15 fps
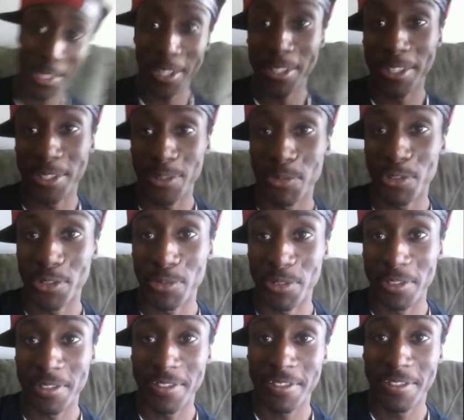See, she's still pushing
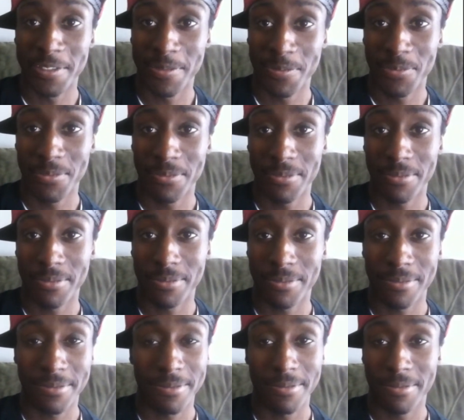me.
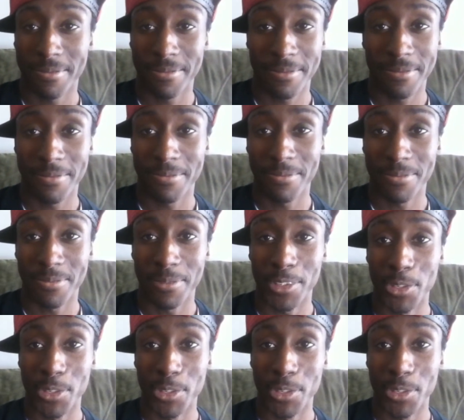I'm not doing anything.